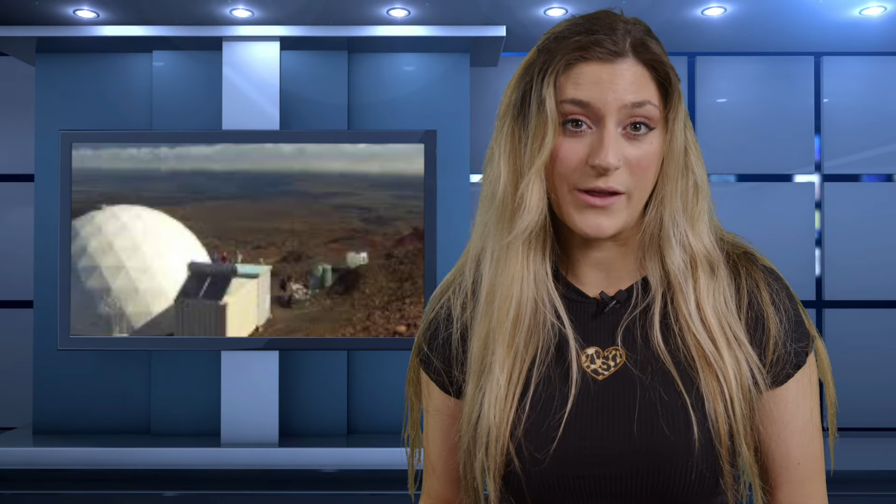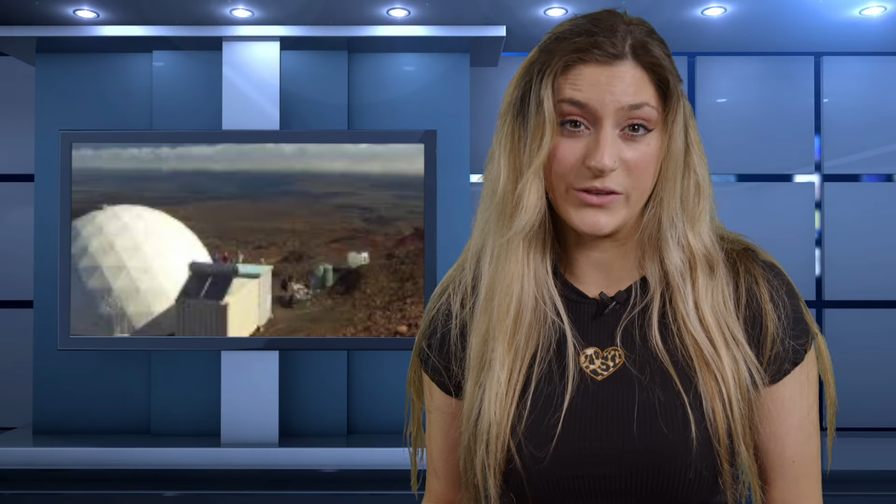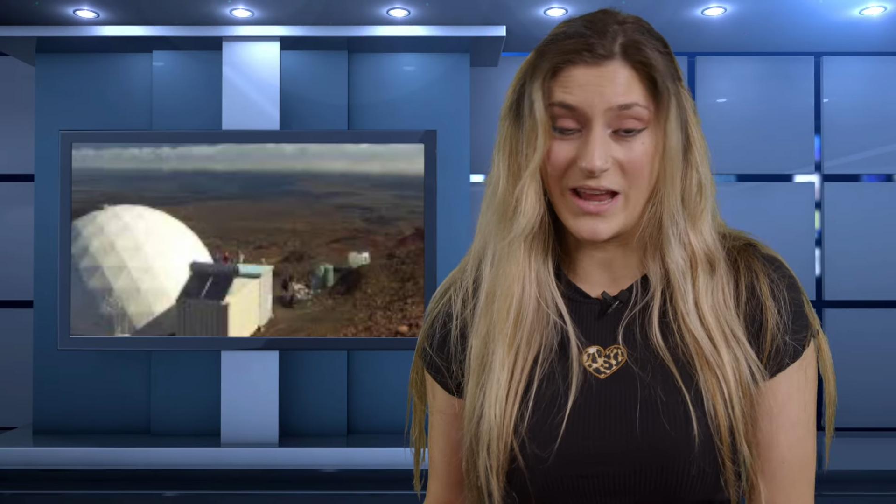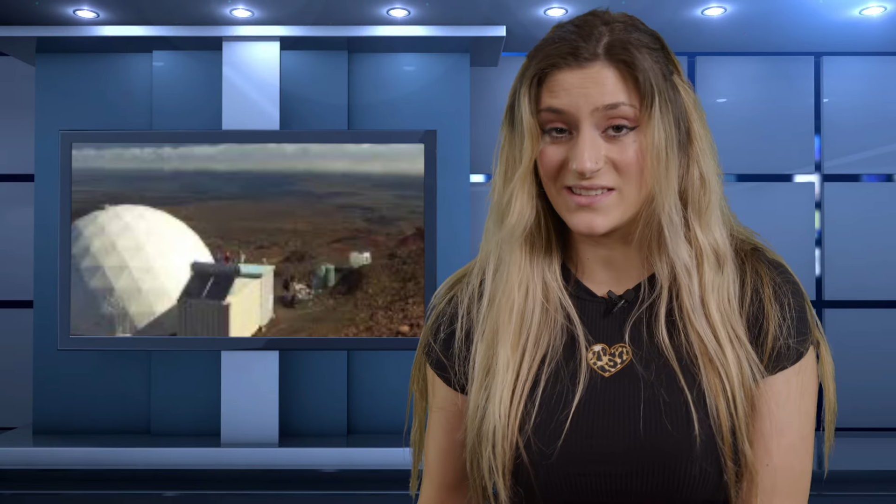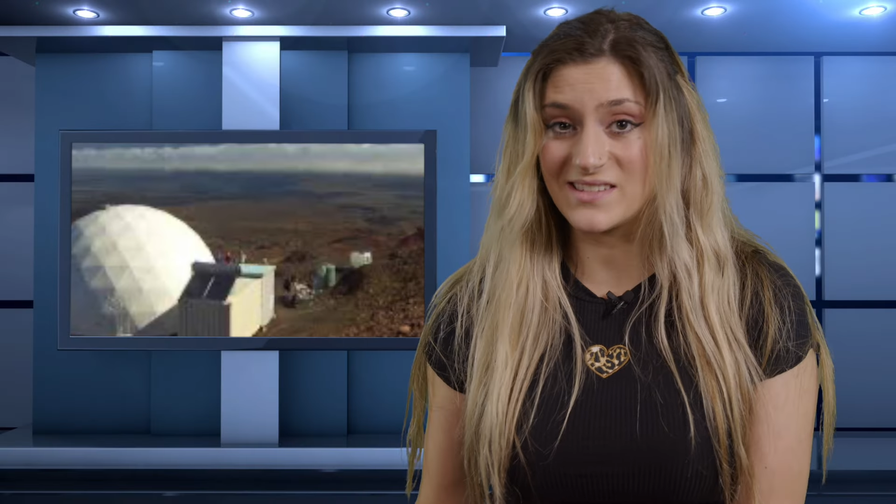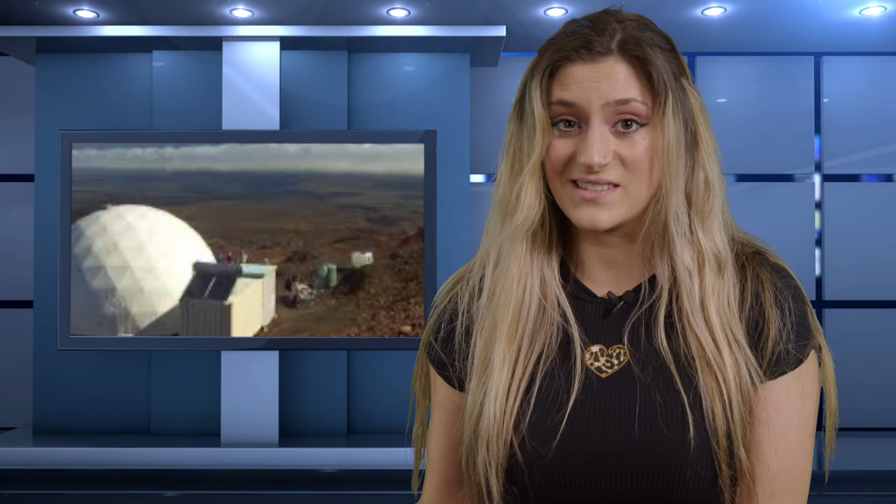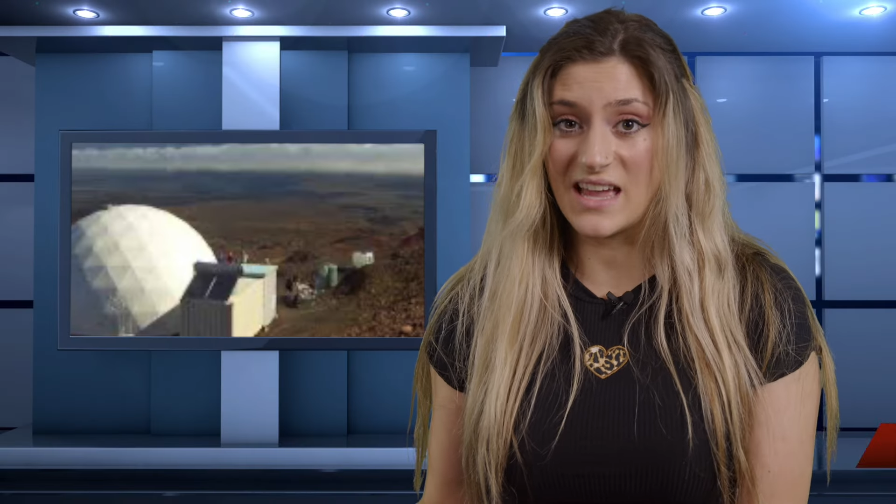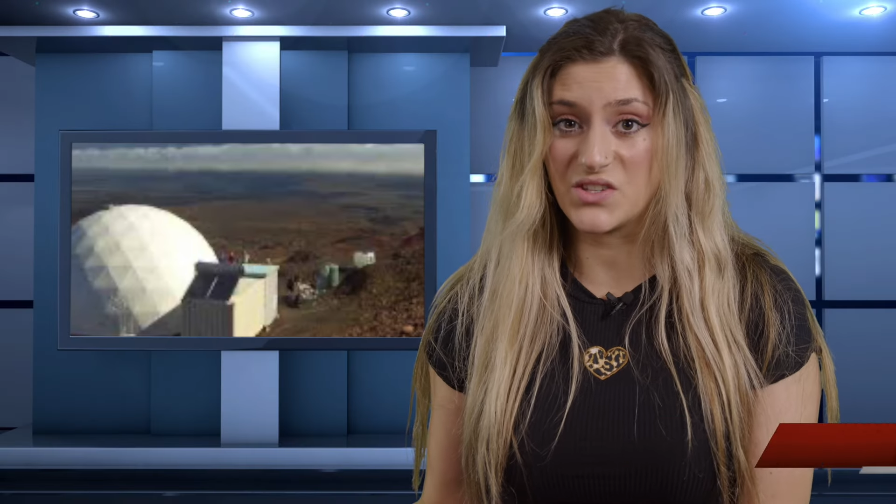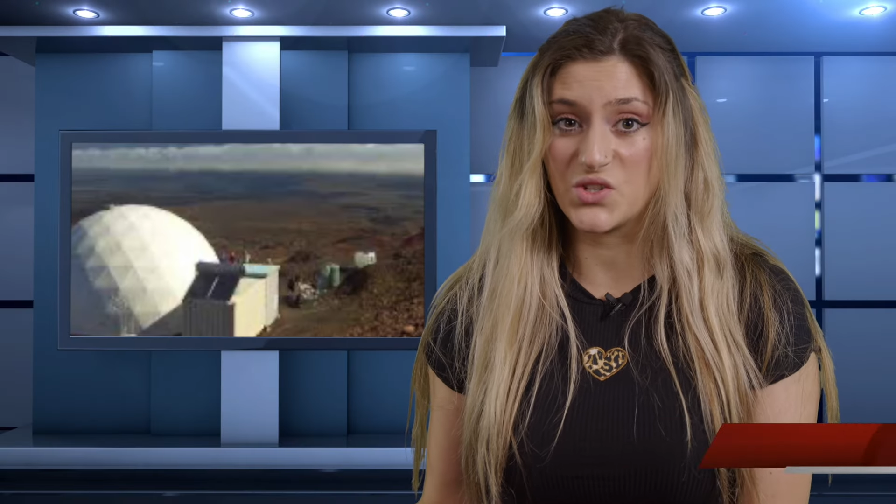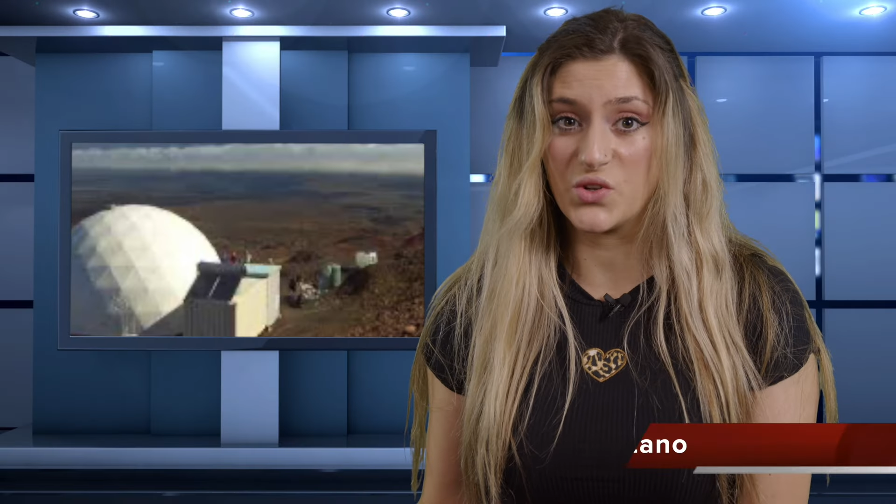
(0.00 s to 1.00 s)
NASA's
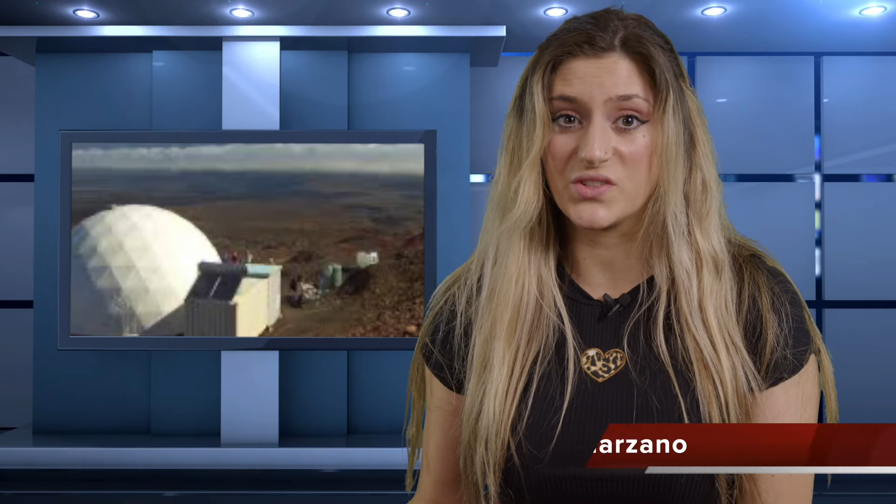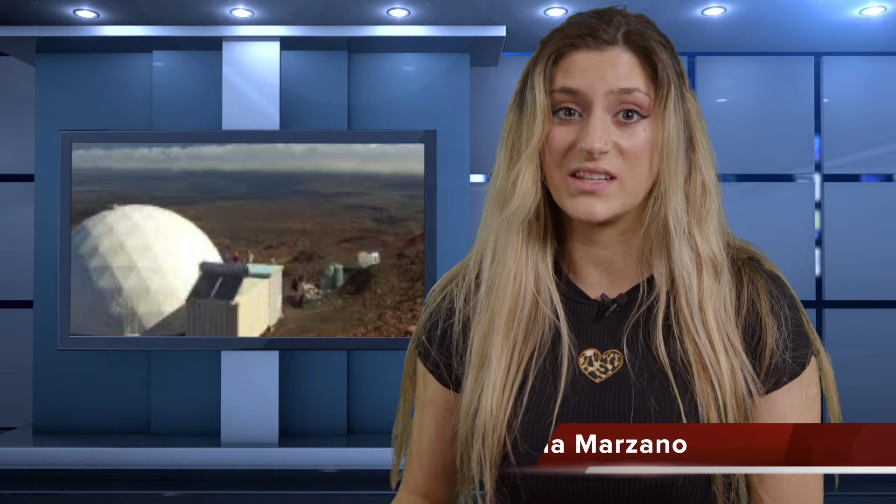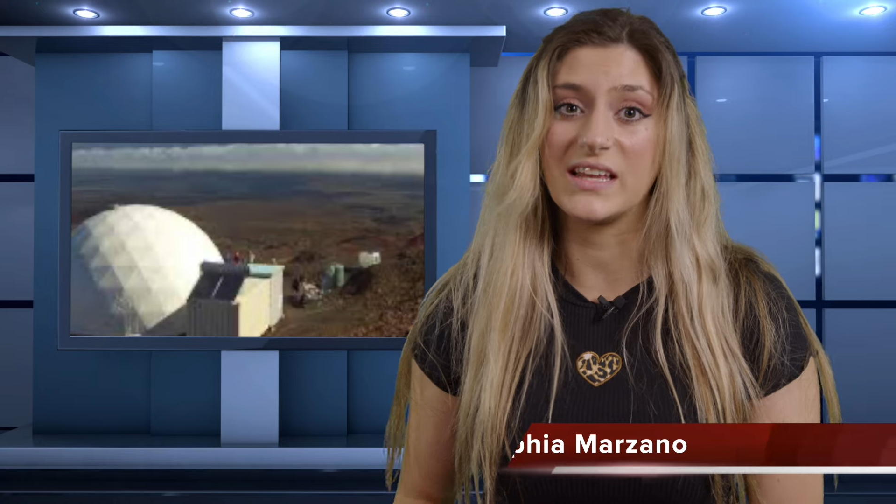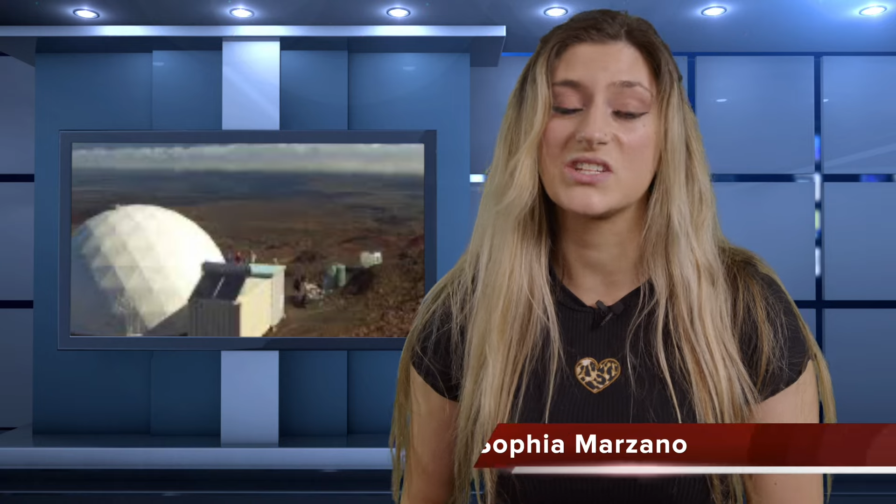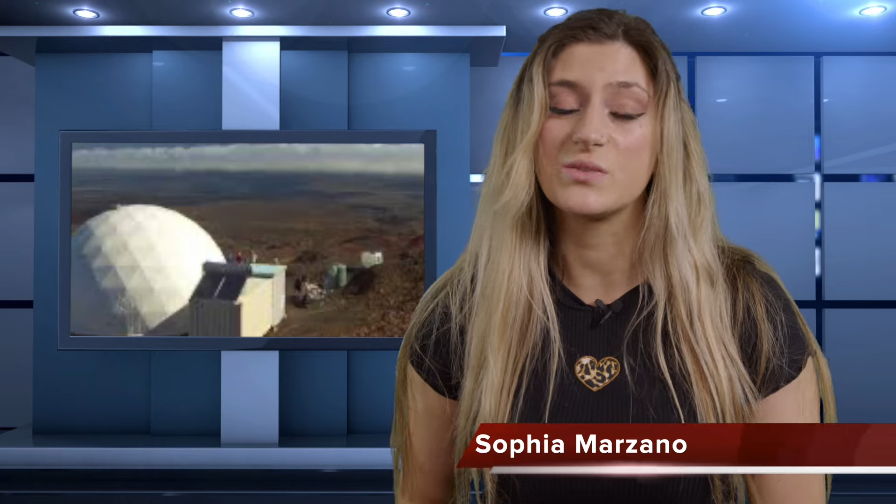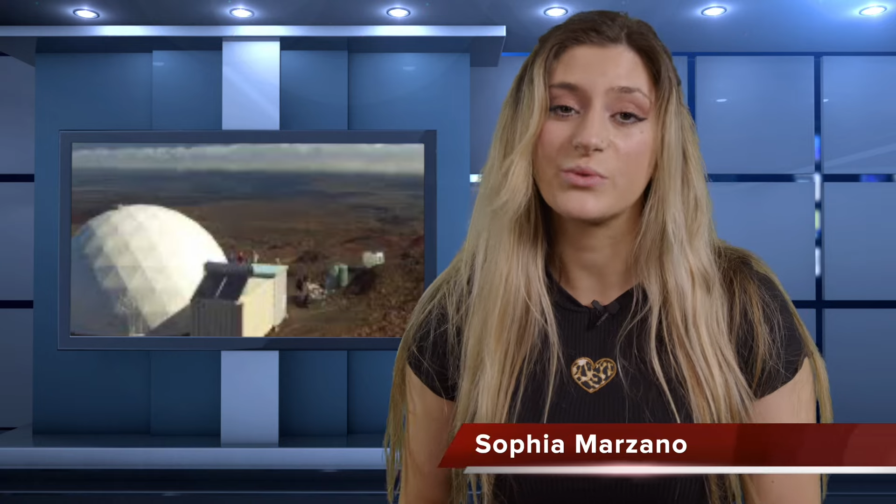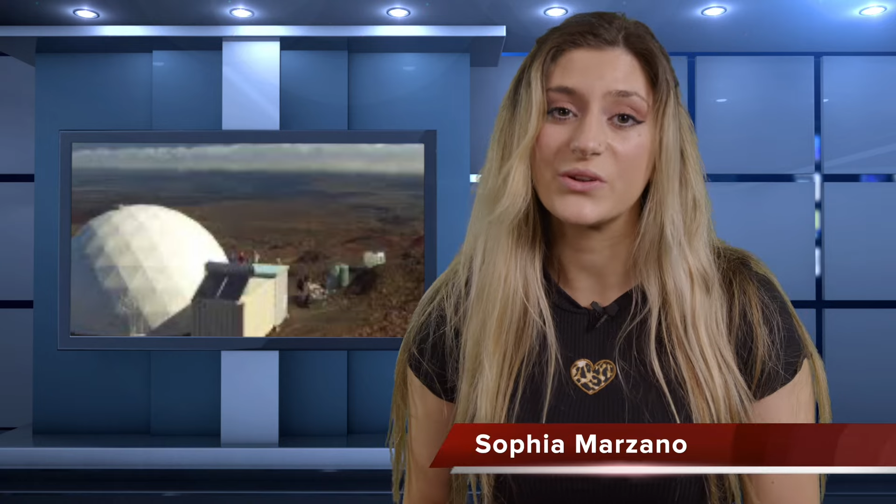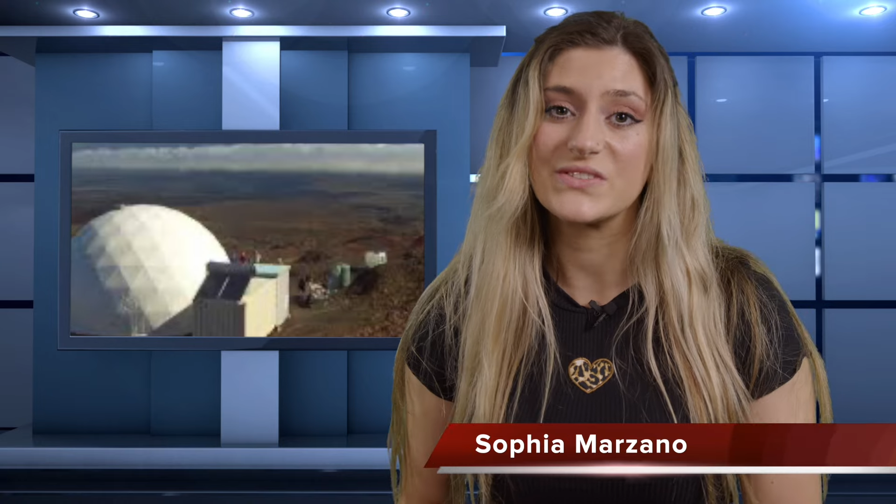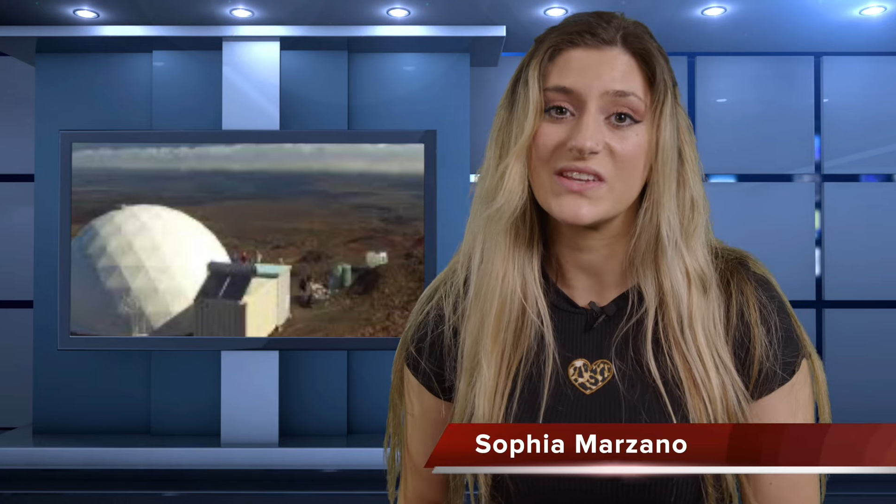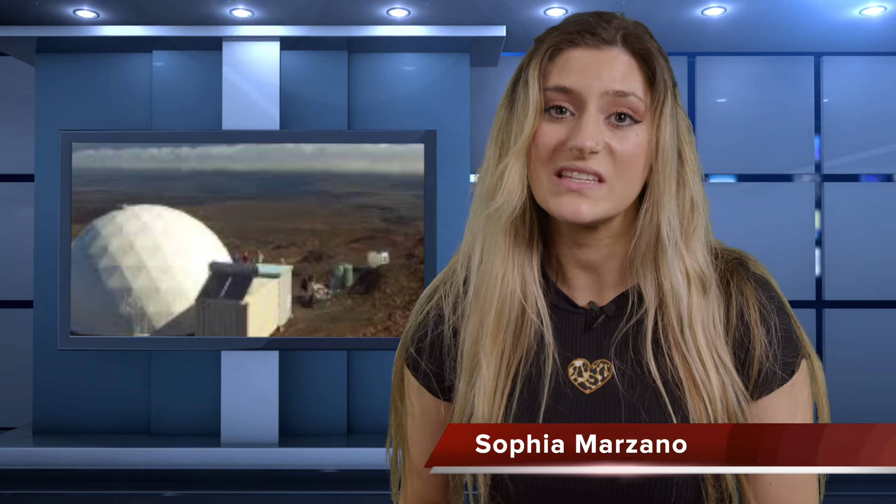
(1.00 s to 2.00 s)
astronaut selection
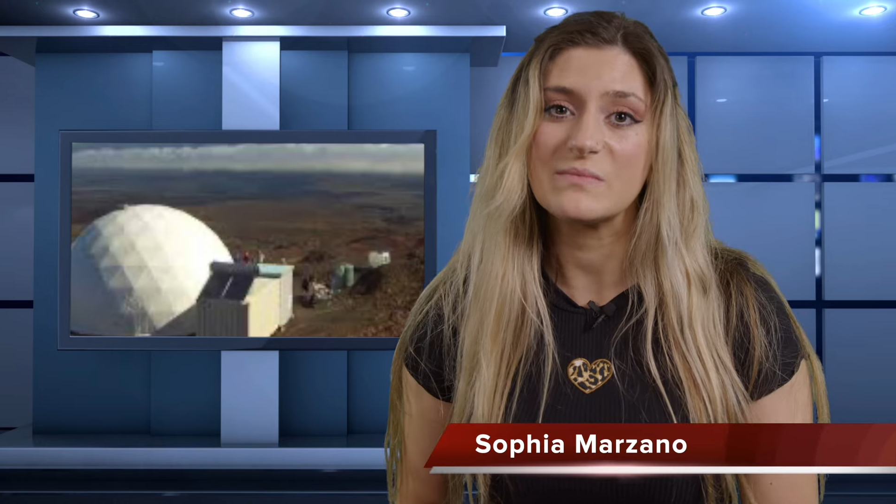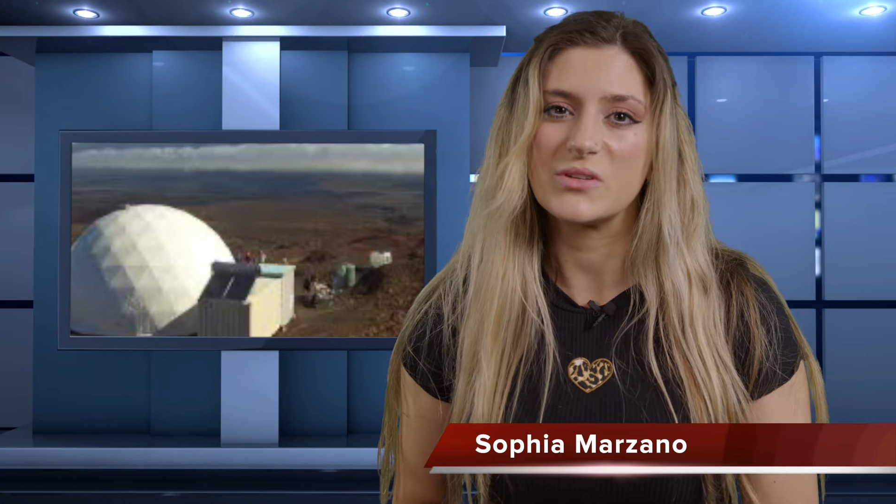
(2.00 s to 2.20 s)
process,